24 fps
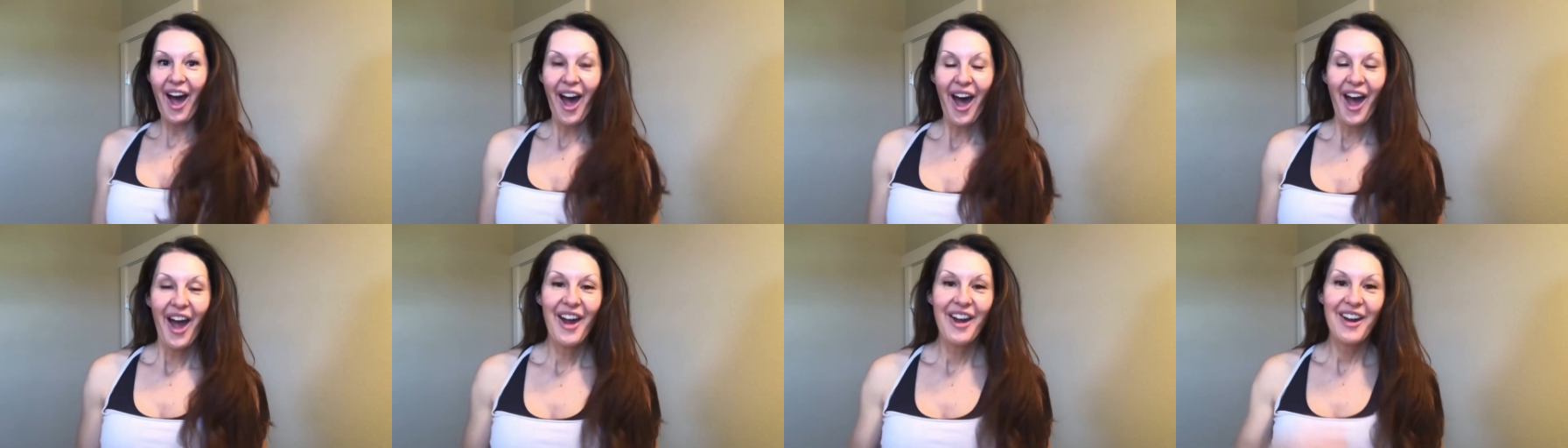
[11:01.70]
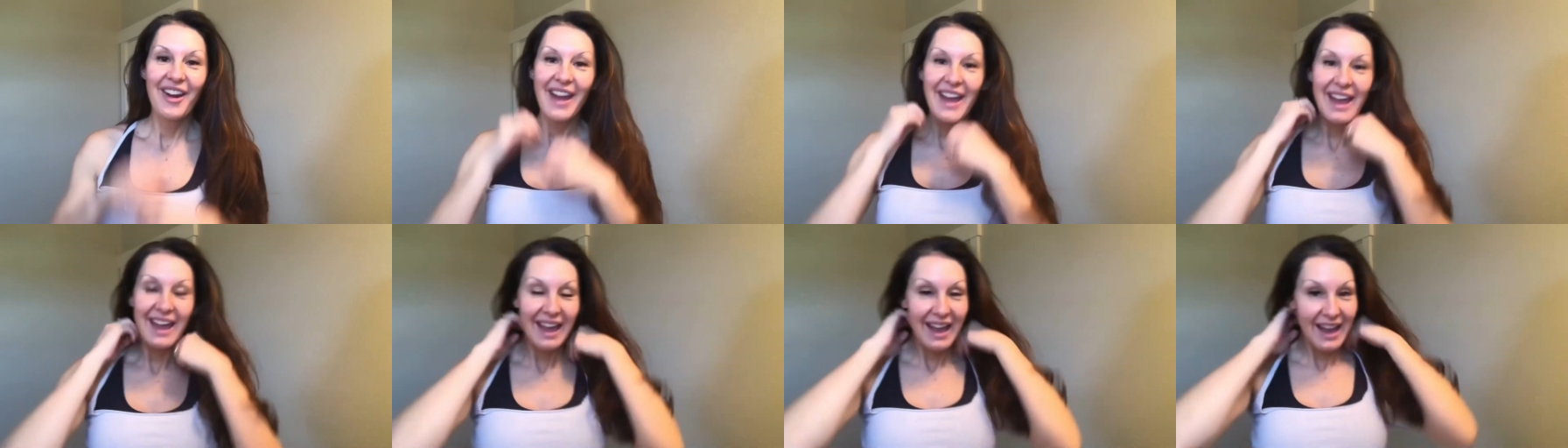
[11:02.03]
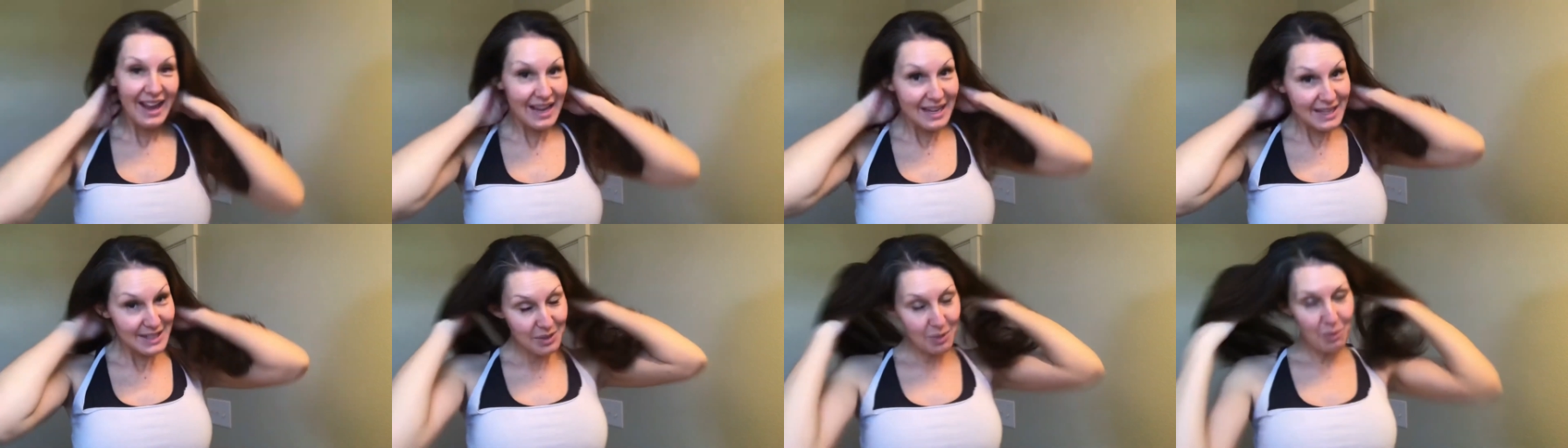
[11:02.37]
Alright
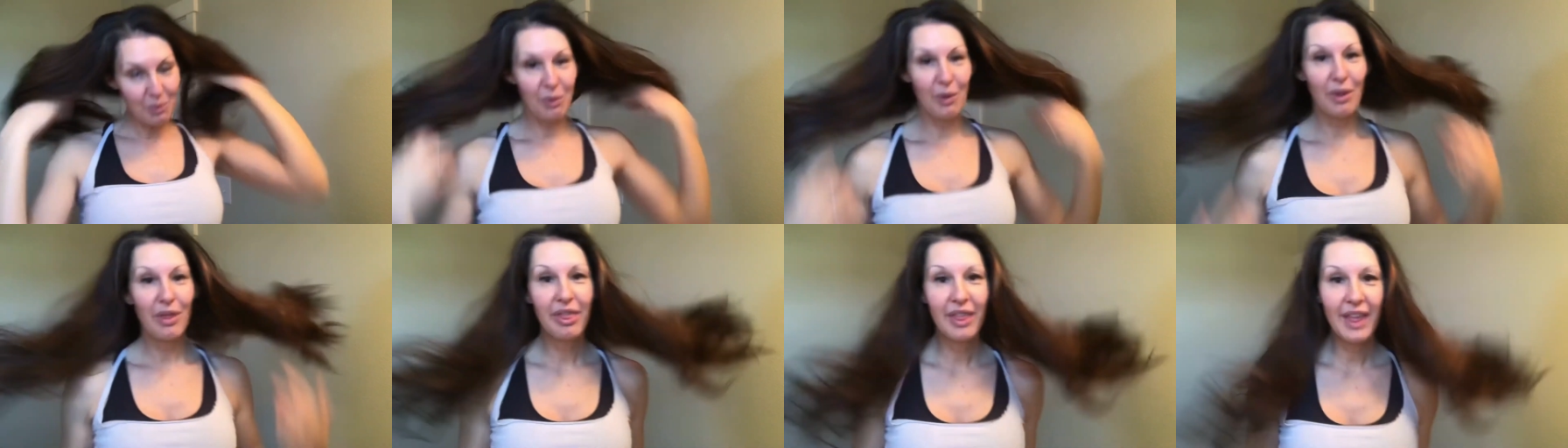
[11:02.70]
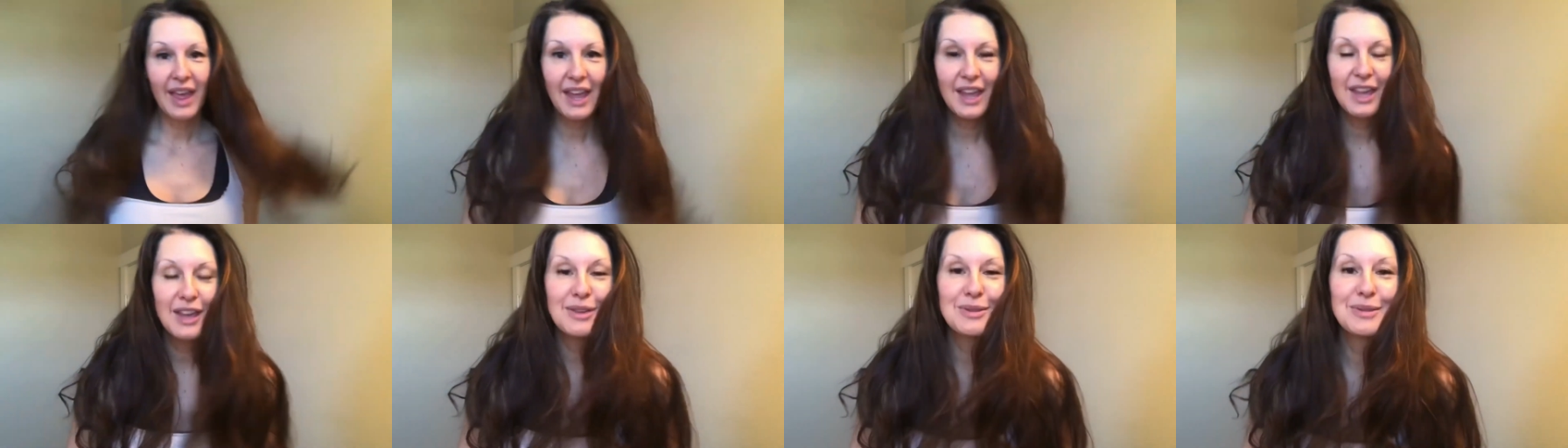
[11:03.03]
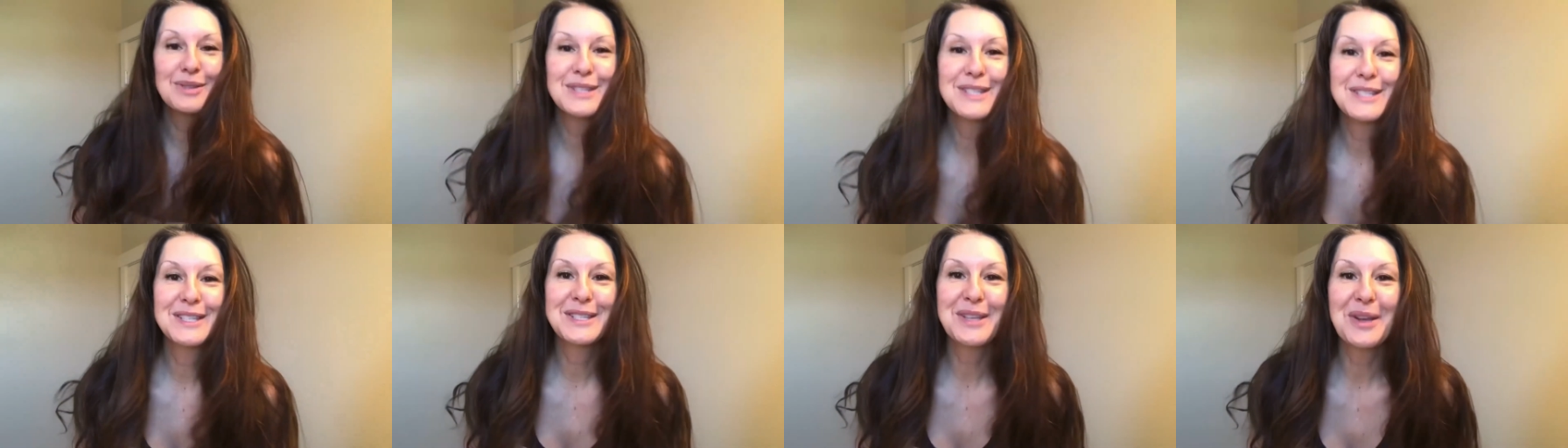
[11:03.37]
guys, well thank you
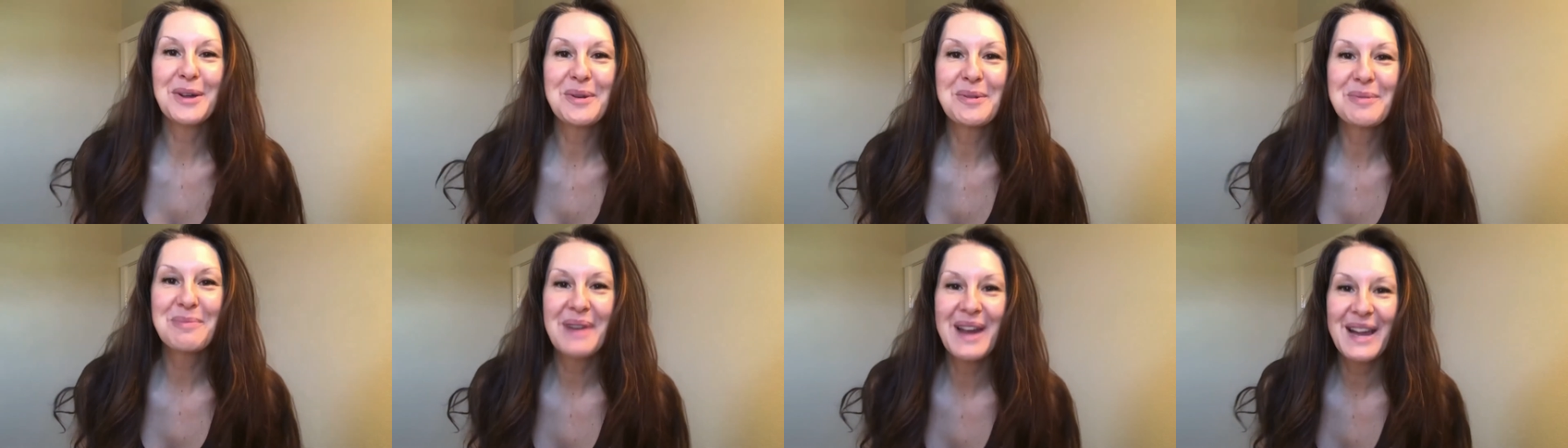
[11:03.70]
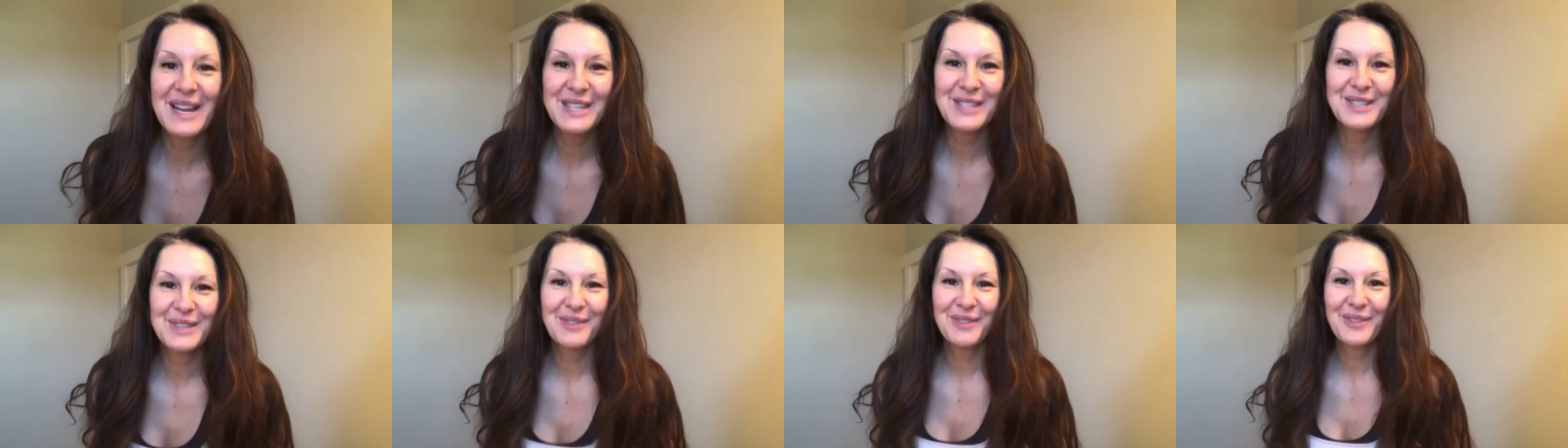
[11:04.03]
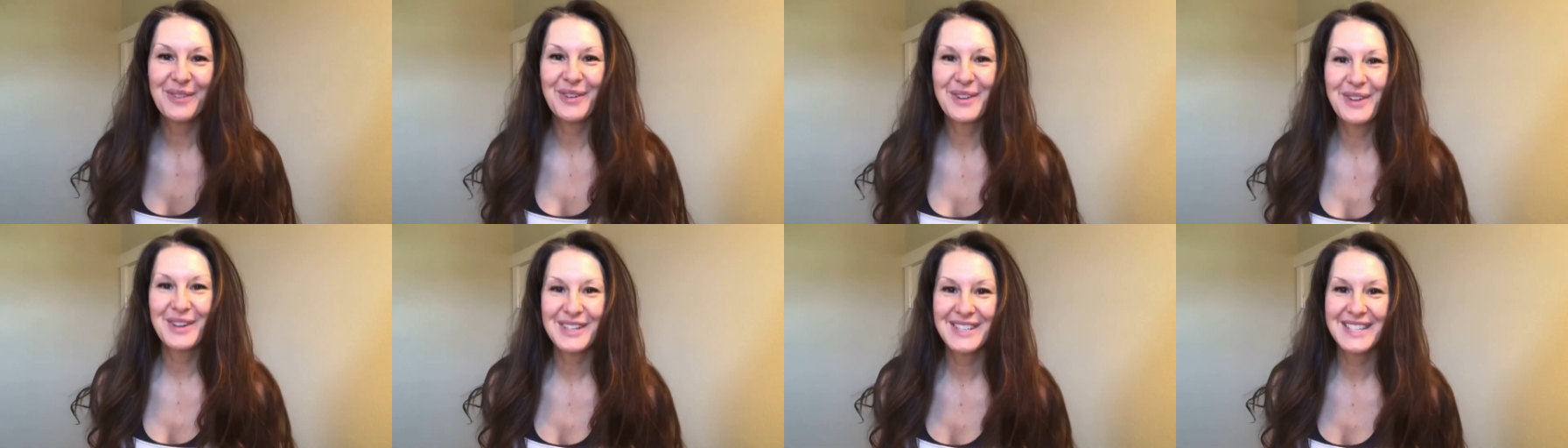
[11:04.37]
so much
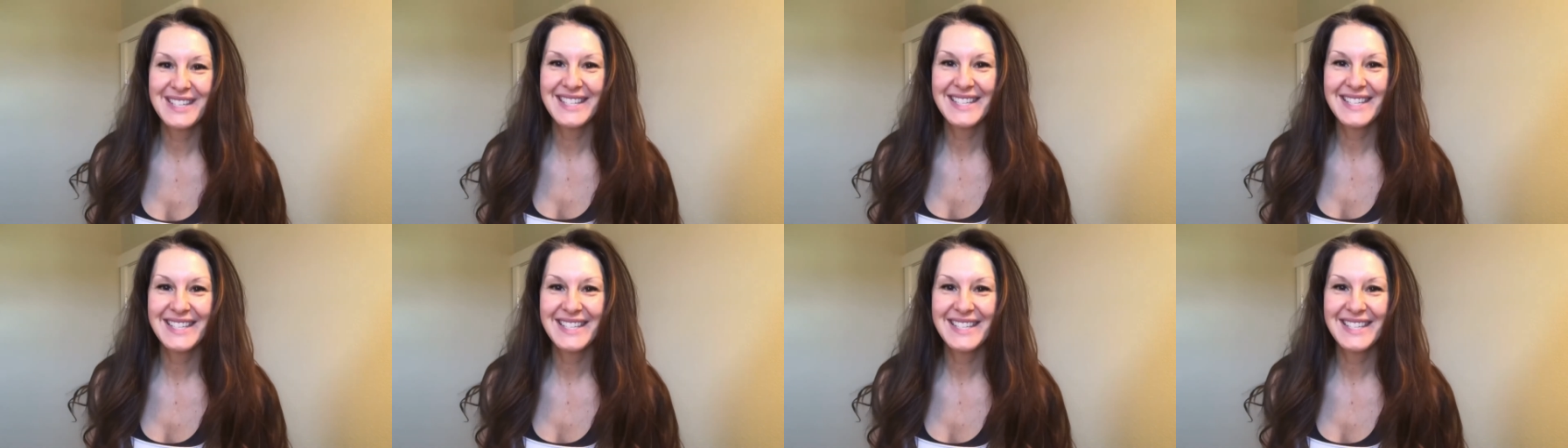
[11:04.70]
for